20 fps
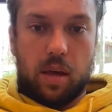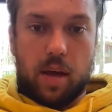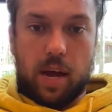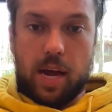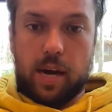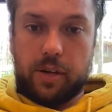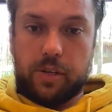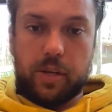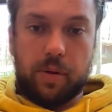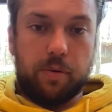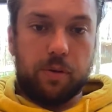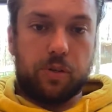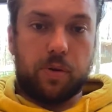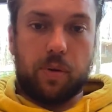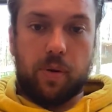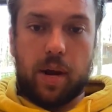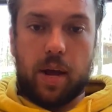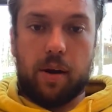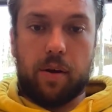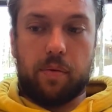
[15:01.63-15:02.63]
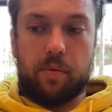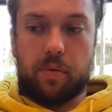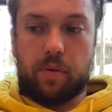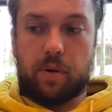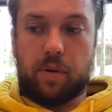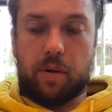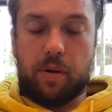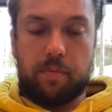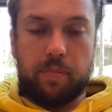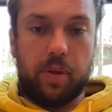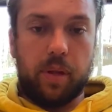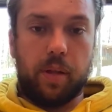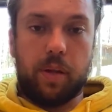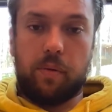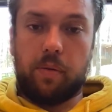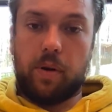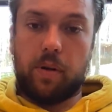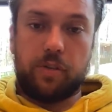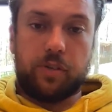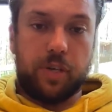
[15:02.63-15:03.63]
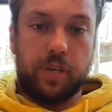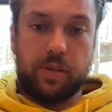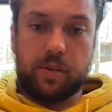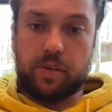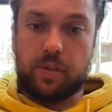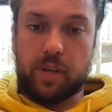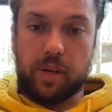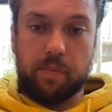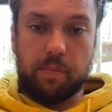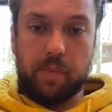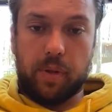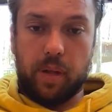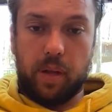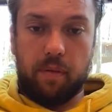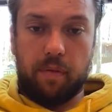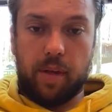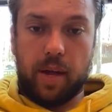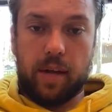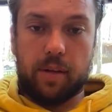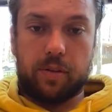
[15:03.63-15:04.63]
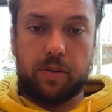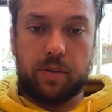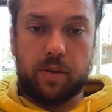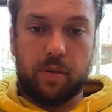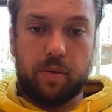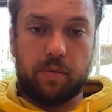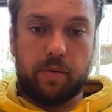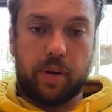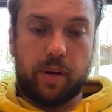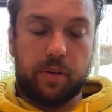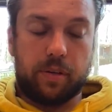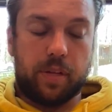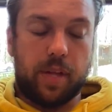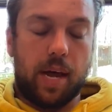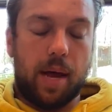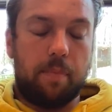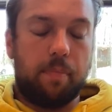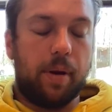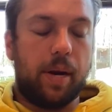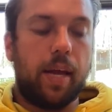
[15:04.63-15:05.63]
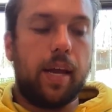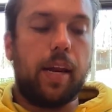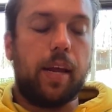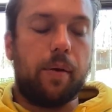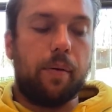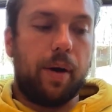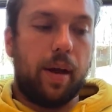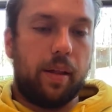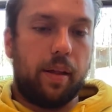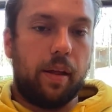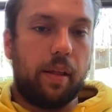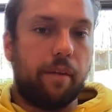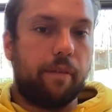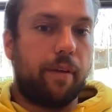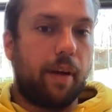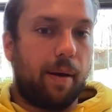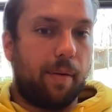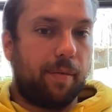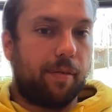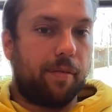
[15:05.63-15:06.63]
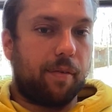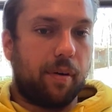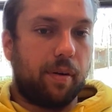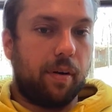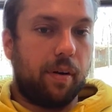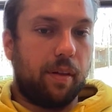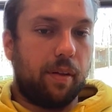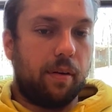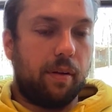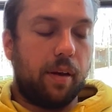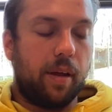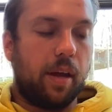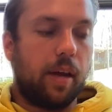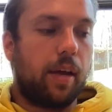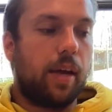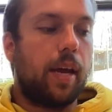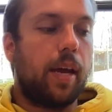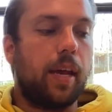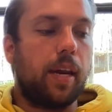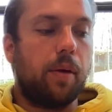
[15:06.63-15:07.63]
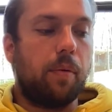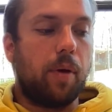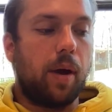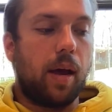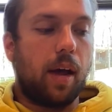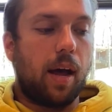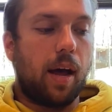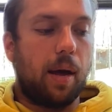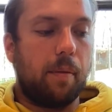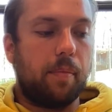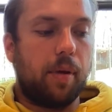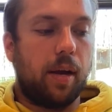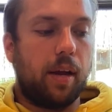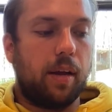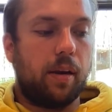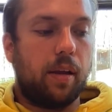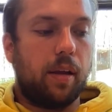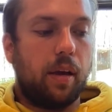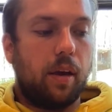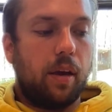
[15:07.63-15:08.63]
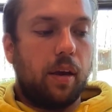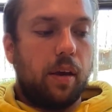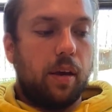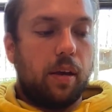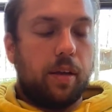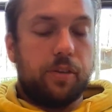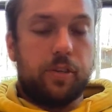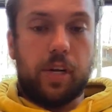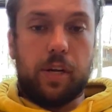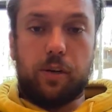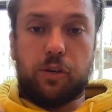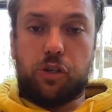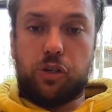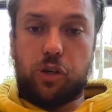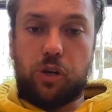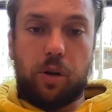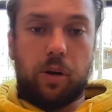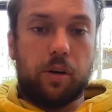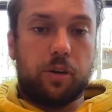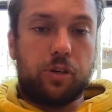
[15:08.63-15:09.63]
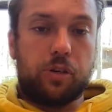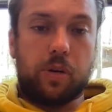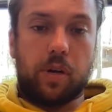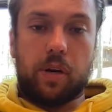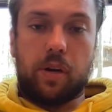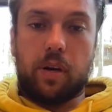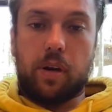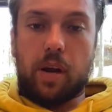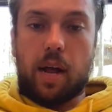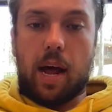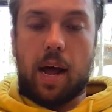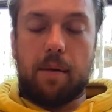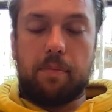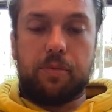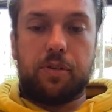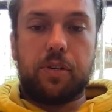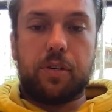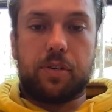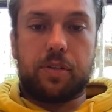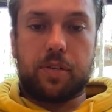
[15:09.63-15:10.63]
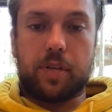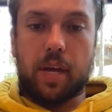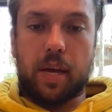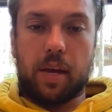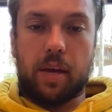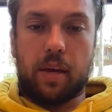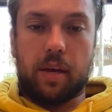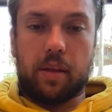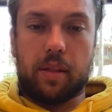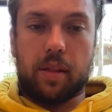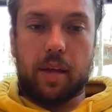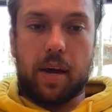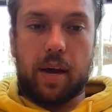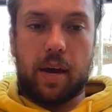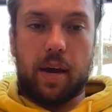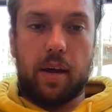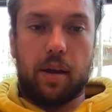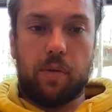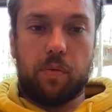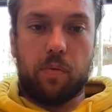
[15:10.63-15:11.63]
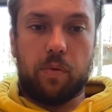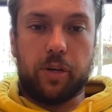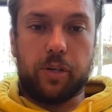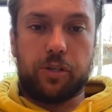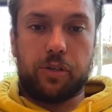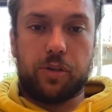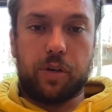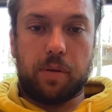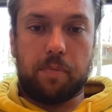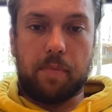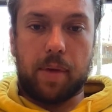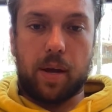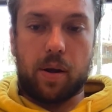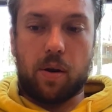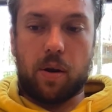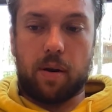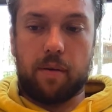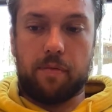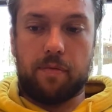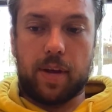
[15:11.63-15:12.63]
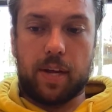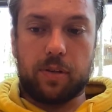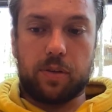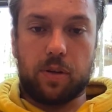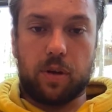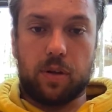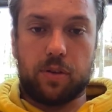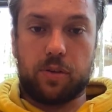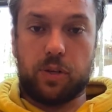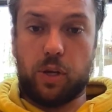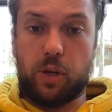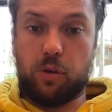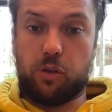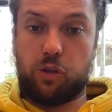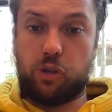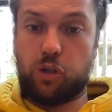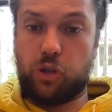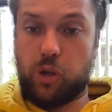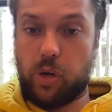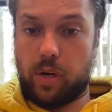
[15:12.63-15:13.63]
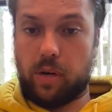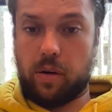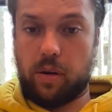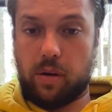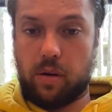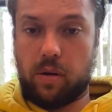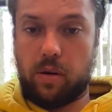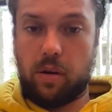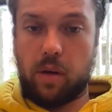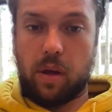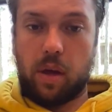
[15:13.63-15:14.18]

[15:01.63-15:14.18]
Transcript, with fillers: I just think we should throw it out completely. Well, Jesus didn't believe that, so there's that. But anyway, another topic for another day. Anyway, I'm not saying you should or shouldn't. I'm just saying that we shouldn't make hard and fast laws that you shouldn't,